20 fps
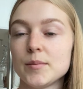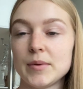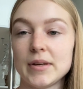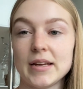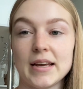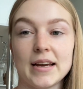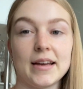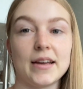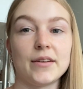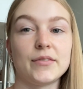
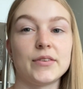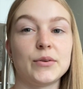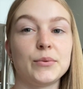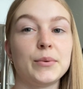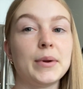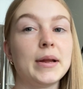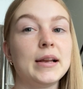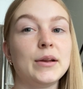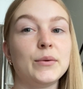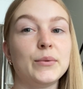yeah, I have a
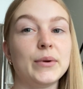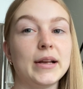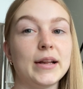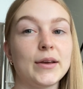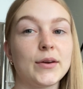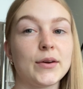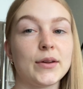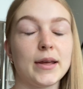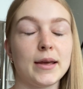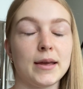really
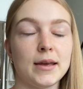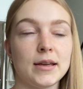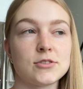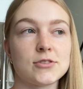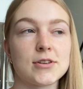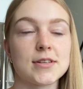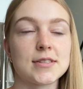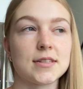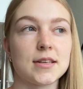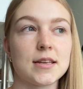good
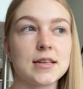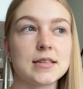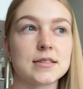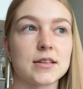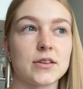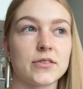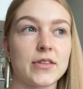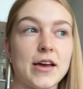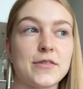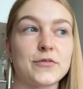hairdresser in
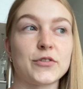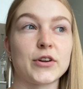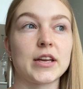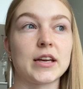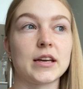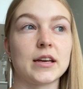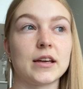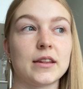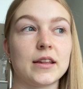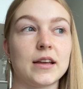South
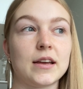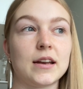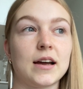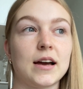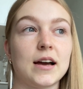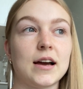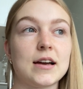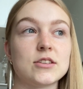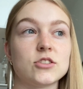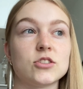Africa that
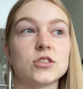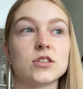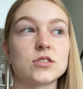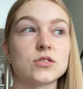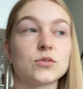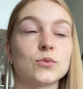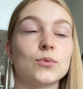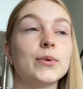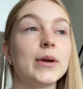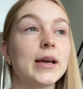I
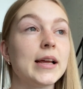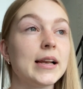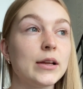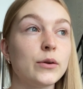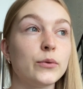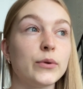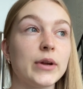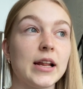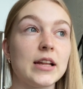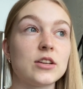just
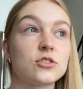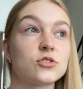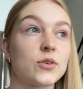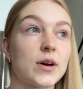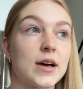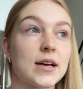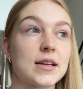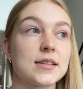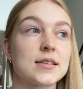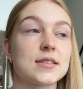really
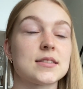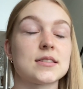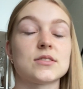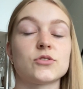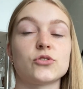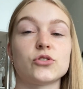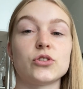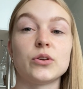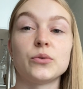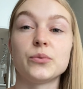
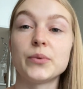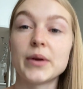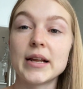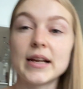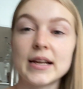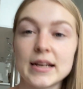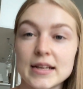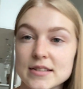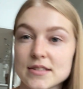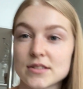trust. She
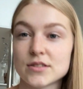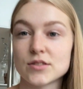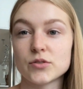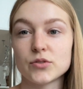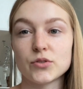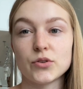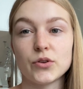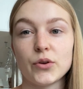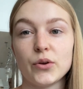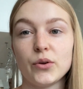really
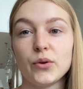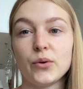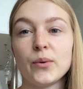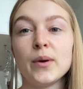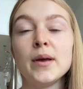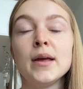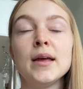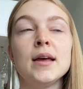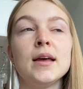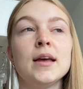listens to you,
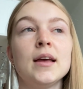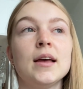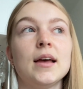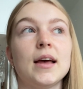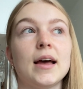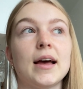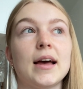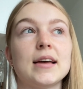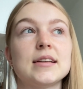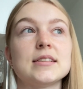
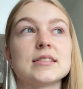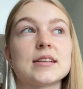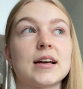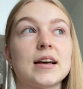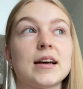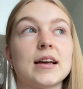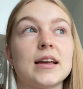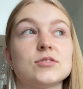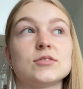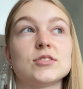and
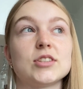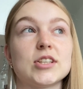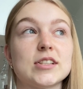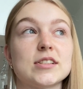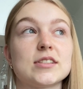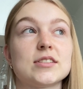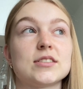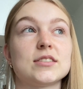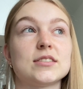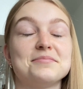I
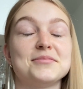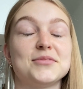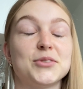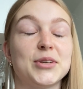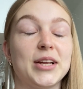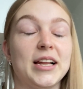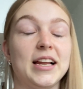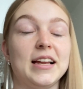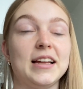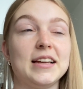just
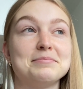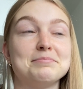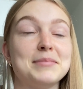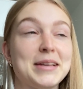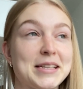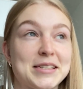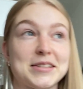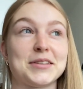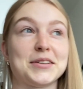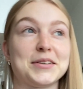really
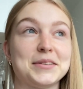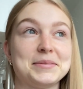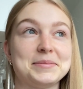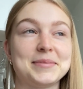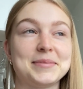miss her.